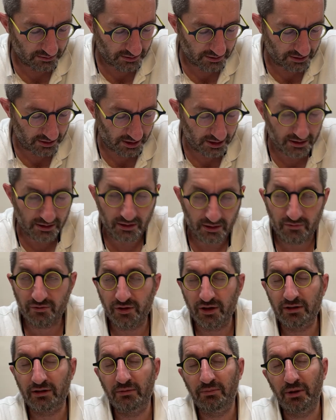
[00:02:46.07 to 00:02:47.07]

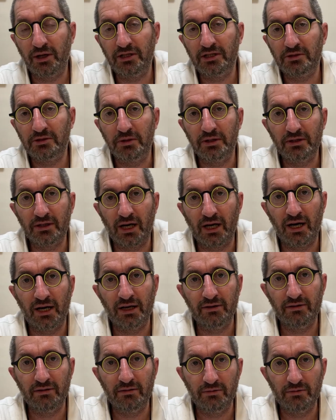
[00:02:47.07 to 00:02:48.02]
inflicted punishment on